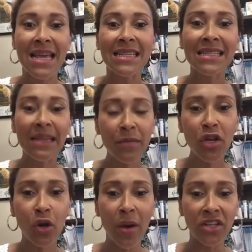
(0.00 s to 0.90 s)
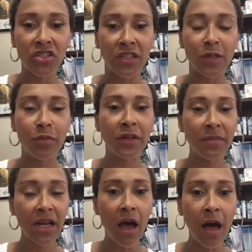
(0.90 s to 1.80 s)
Send me your questions, put
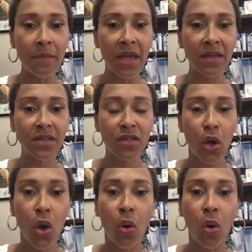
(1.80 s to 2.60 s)
them in comments,